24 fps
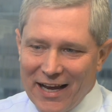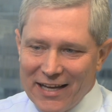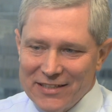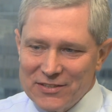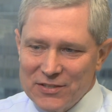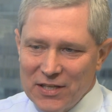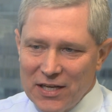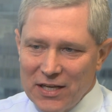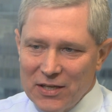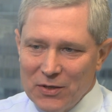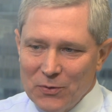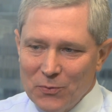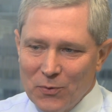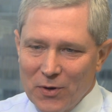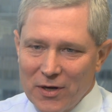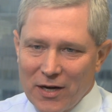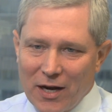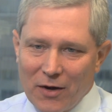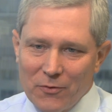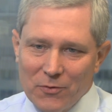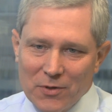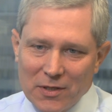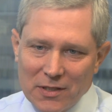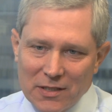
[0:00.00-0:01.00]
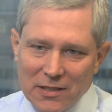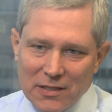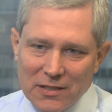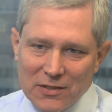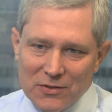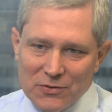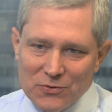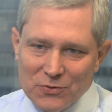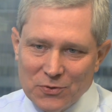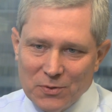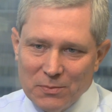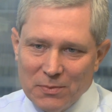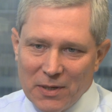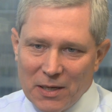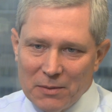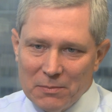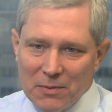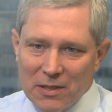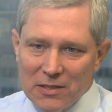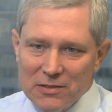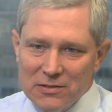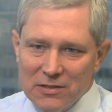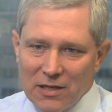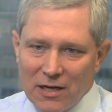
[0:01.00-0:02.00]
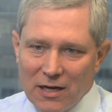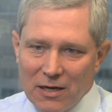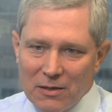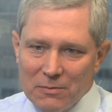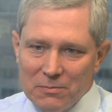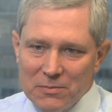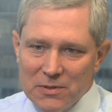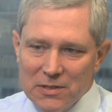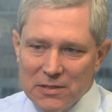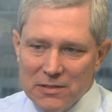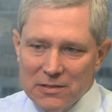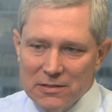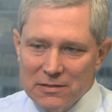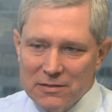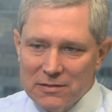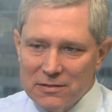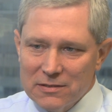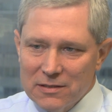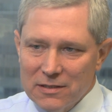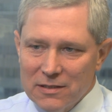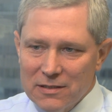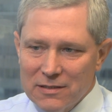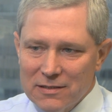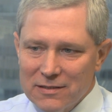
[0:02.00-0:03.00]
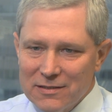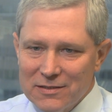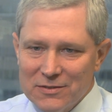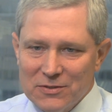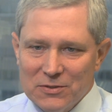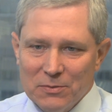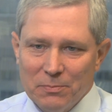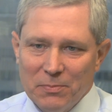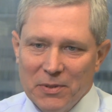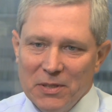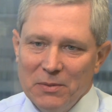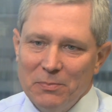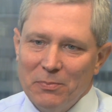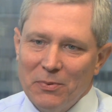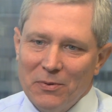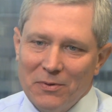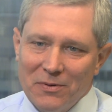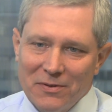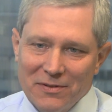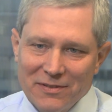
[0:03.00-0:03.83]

I tell you, what I really enjoy about my job is the people.